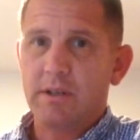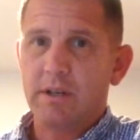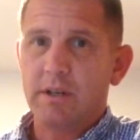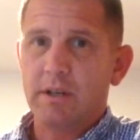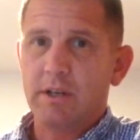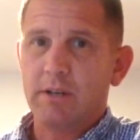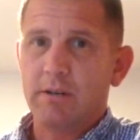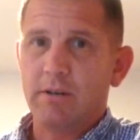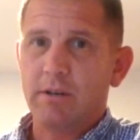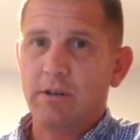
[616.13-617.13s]
uh,
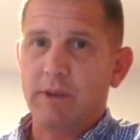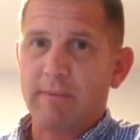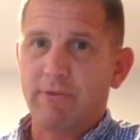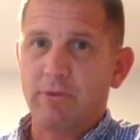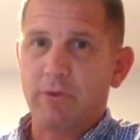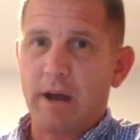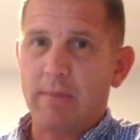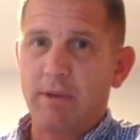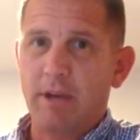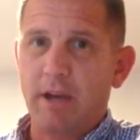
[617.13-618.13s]
grapefruit
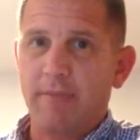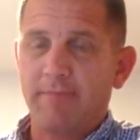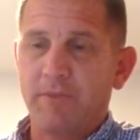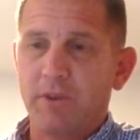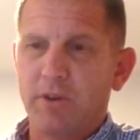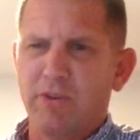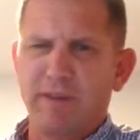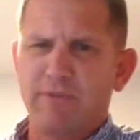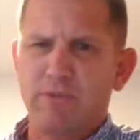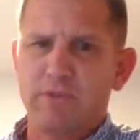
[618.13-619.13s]
IPA or
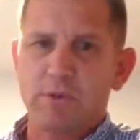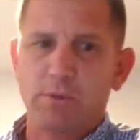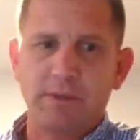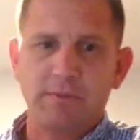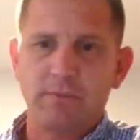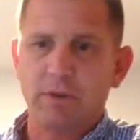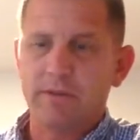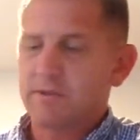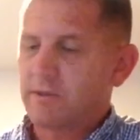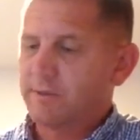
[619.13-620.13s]
grapefruit Sculpin, whatever
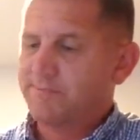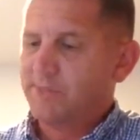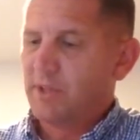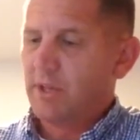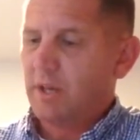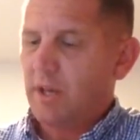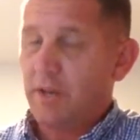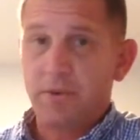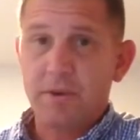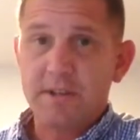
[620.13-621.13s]
it's called.
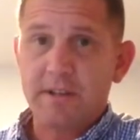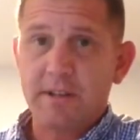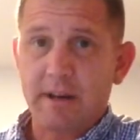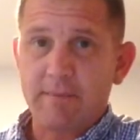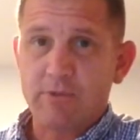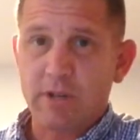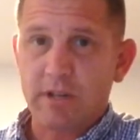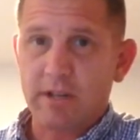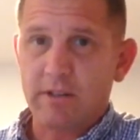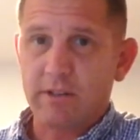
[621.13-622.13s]
And the reason that I'm
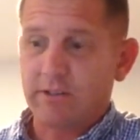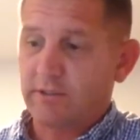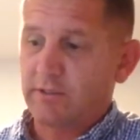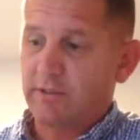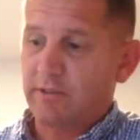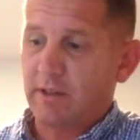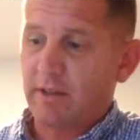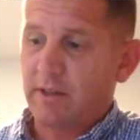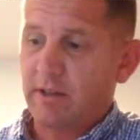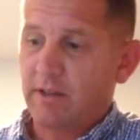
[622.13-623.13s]
drinking this
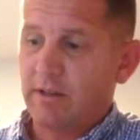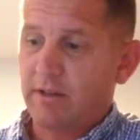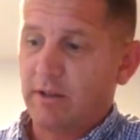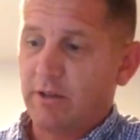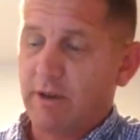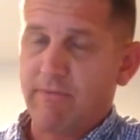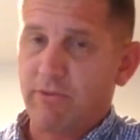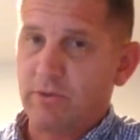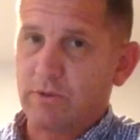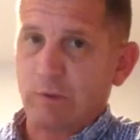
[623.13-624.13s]
uh,
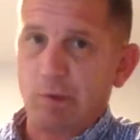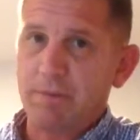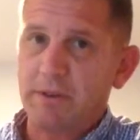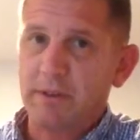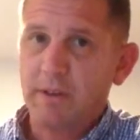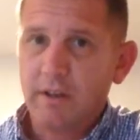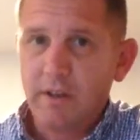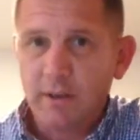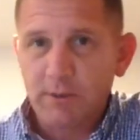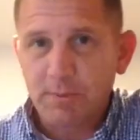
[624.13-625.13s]
grapefruit Sculpin
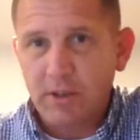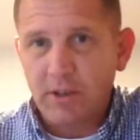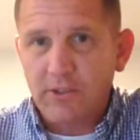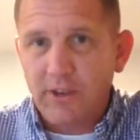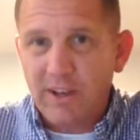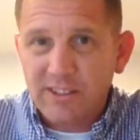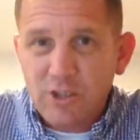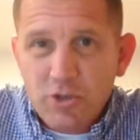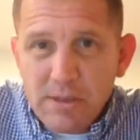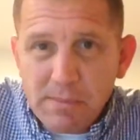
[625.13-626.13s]
is because I need to
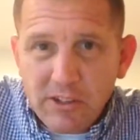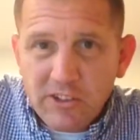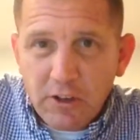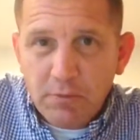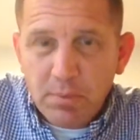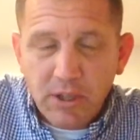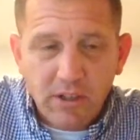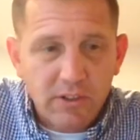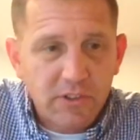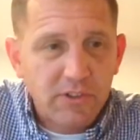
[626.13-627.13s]
treat myself
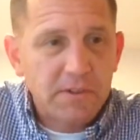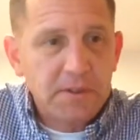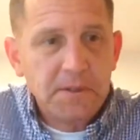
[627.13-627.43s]
because